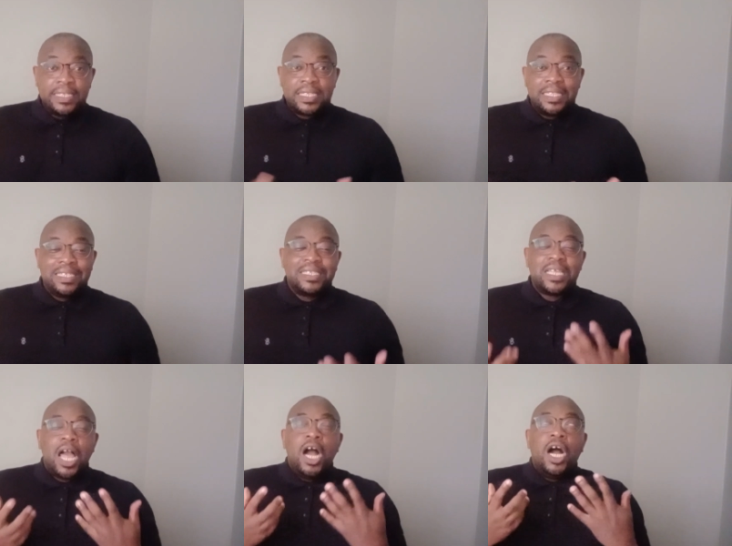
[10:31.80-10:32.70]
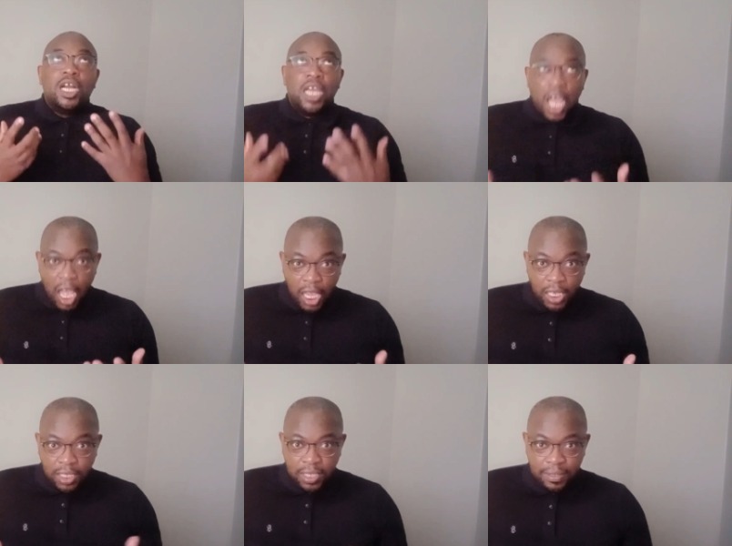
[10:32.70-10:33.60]
let's start this
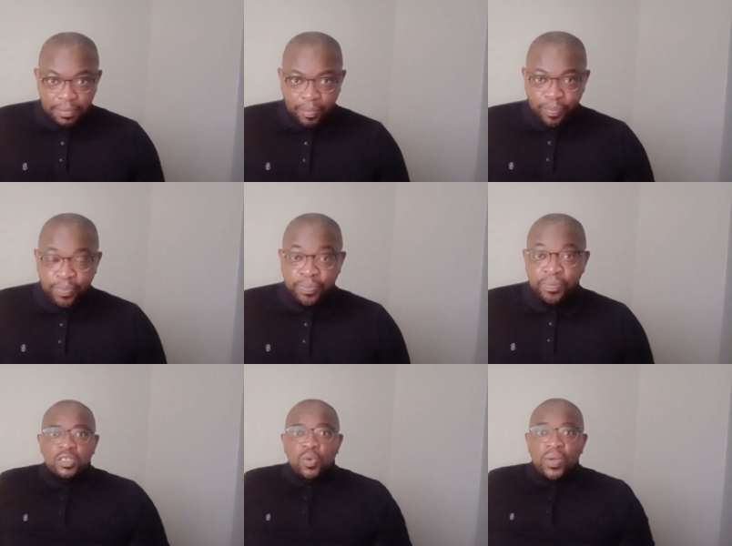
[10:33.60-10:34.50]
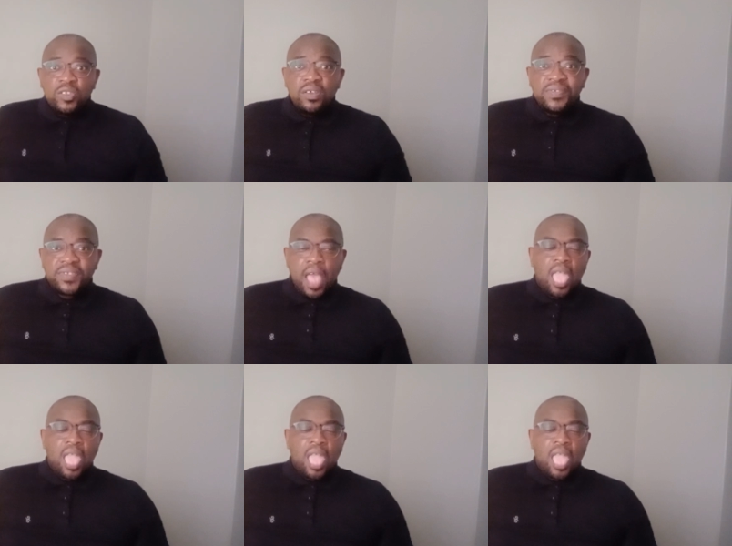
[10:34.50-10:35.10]
again. So once you have